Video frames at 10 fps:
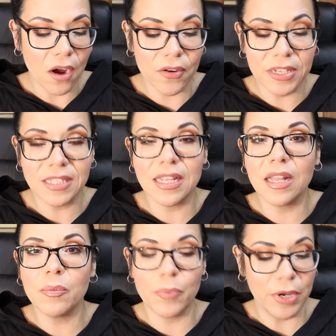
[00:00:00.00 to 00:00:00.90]
are a
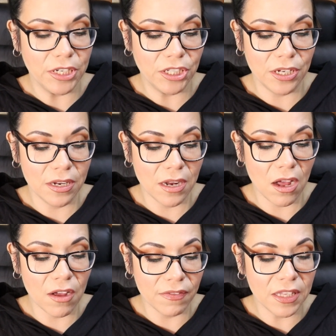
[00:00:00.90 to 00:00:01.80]
celebration
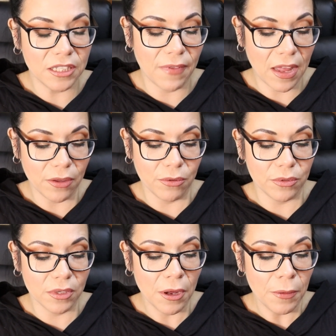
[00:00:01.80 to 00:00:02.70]
of these
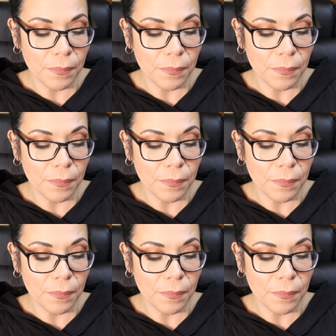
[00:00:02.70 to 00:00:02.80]
values.